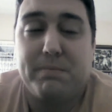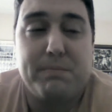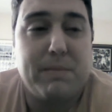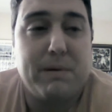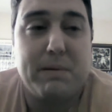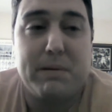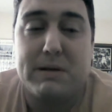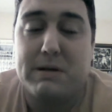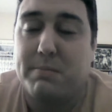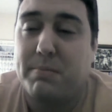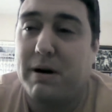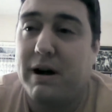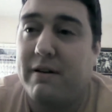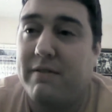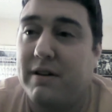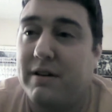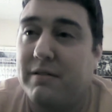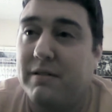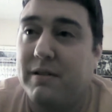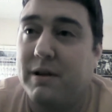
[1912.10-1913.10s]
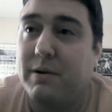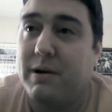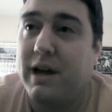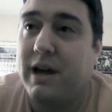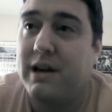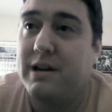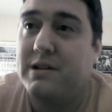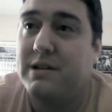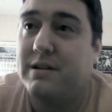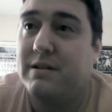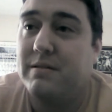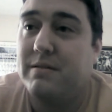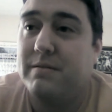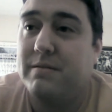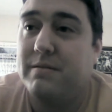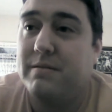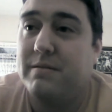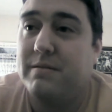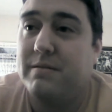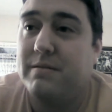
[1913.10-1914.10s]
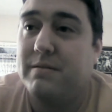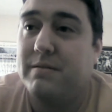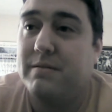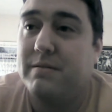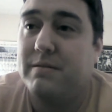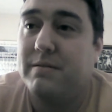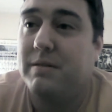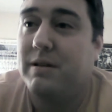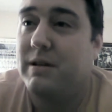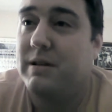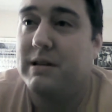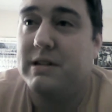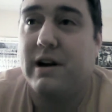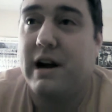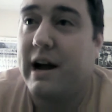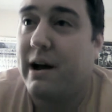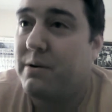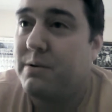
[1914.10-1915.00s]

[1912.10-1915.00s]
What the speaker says: Maybe it's a private location. It's your house.